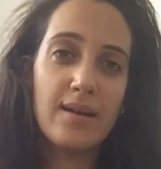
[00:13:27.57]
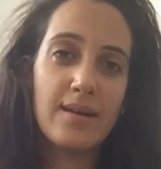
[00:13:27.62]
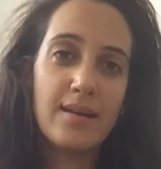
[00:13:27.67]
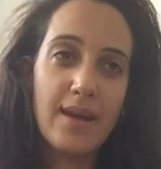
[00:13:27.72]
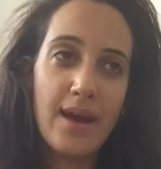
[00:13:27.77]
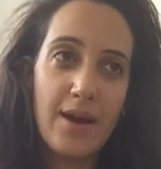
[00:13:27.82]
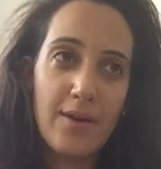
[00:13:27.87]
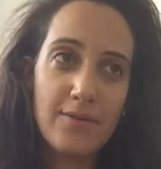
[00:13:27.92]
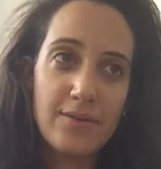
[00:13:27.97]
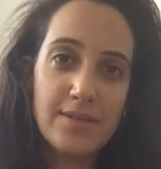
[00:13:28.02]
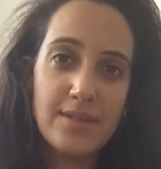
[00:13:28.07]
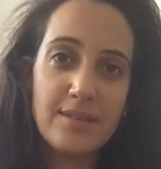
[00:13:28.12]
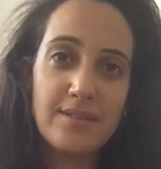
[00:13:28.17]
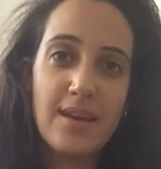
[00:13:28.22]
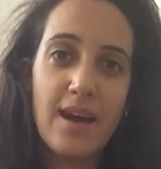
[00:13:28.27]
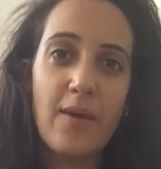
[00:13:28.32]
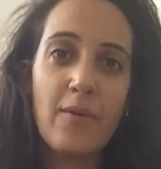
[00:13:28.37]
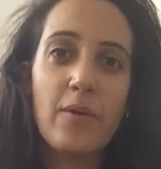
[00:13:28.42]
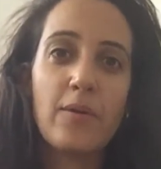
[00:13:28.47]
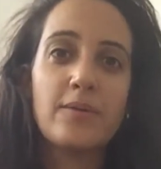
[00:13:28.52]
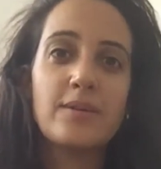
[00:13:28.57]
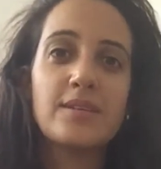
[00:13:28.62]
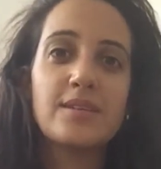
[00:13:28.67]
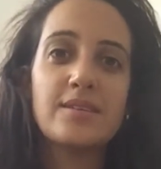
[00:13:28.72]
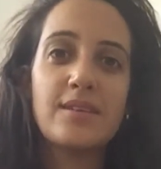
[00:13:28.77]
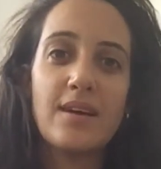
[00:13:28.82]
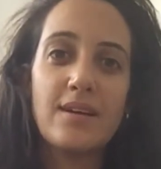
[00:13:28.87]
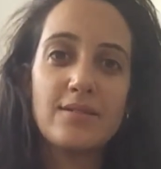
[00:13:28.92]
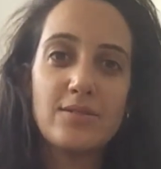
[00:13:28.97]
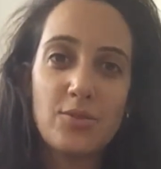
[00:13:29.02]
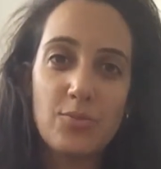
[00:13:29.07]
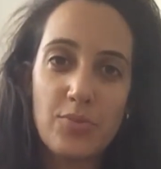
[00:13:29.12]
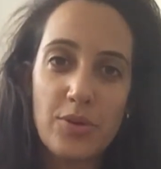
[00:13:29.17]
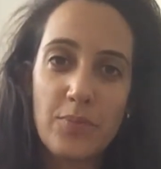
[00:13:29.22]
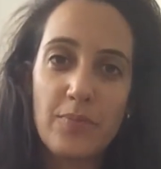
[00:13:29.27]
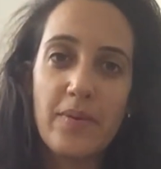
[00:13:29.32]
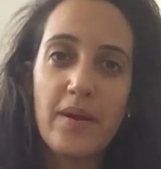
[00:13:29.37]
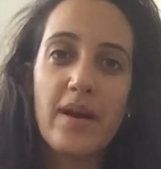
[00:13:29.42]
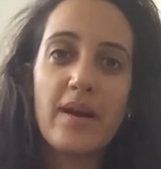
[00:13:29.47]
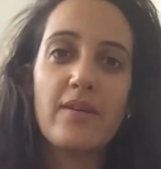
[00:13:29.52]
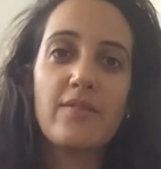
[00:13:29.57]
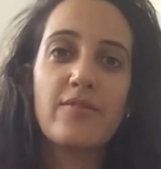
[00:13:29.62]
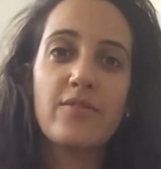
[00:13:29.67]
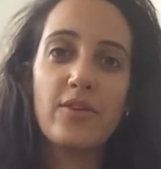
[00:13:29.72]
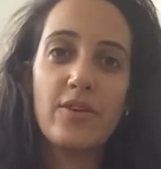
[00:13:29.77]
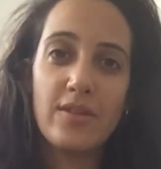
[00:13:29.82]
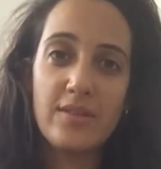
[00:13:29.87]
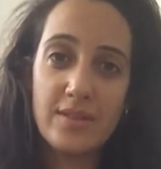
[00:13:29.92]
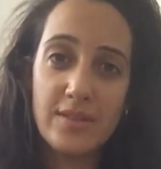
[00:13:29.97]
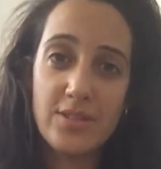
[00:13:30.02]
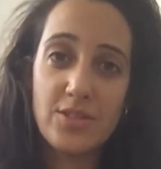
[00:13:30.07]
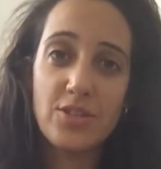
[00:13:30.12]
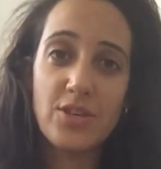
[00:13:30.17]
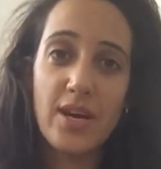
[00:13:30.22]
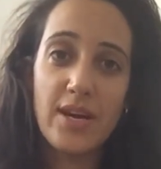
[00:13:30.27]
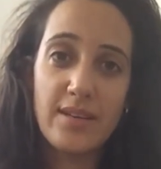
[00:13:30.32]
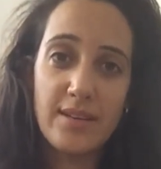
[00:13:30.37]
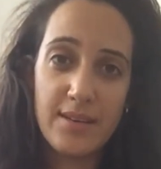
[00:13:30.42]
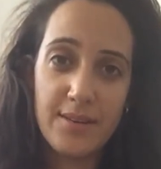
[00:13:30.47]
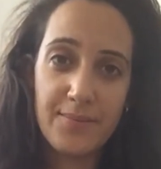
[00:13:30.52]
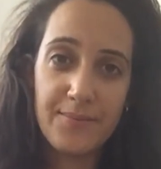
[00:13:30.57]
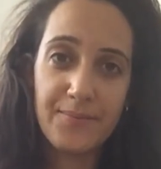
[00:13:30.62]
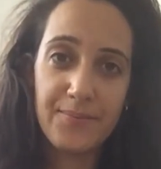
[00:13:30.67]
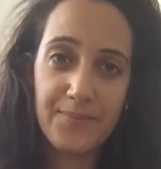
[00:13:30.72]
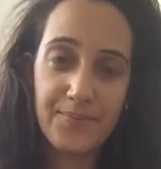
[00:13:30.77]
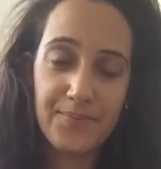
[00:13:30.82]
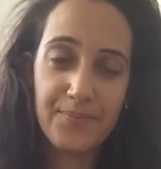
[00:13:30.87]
Now is the time where we start to prepare for all this shedding.